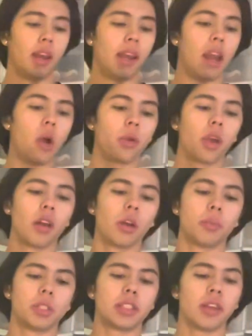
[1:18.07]
Now we got
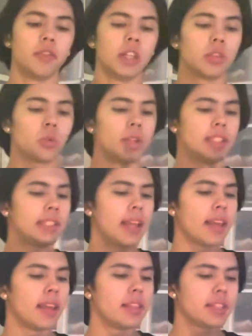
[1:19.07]
number 73 sent
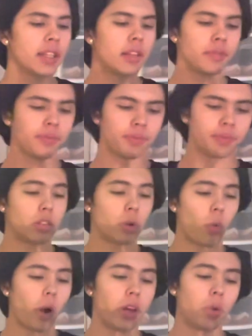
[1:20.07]
his in. The
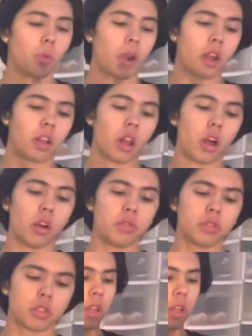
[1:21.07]
white and red gloves.